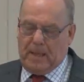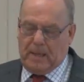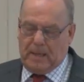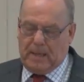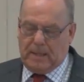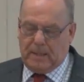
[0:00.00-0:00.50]

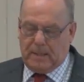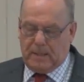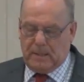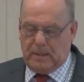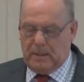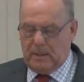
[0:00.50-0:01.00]

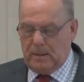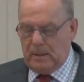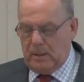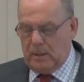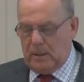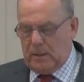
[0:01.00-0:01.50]
And
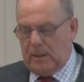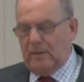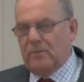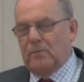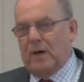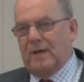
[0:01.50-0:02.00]

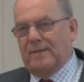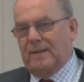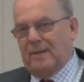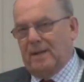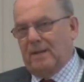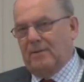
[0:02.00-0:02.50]
he's
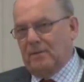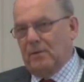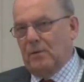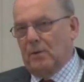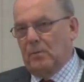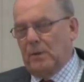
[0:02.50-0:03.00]
writing that
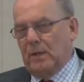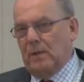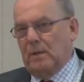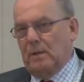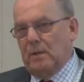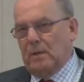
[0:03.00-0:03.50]
so that
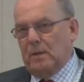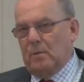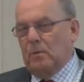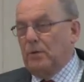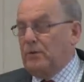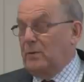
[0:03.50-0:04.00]
we'll
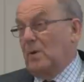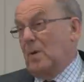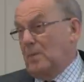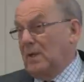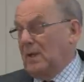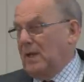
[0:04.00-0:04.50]
want to
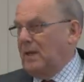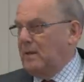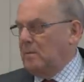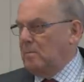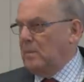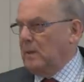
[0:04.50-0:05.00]
emulate
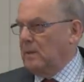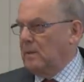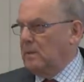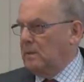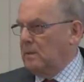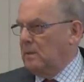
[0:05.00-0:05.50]
them.
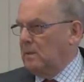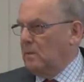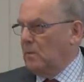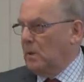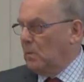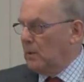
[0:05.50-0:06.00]

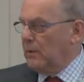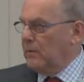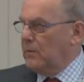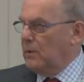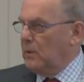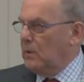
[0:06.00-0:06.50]
We want
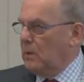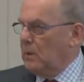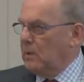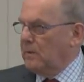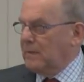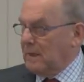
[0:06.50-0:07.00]
to
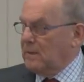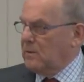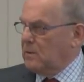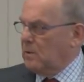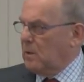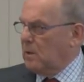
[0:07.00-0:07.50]
stand
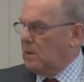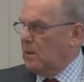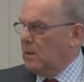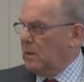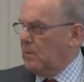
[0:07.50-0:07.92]
strong.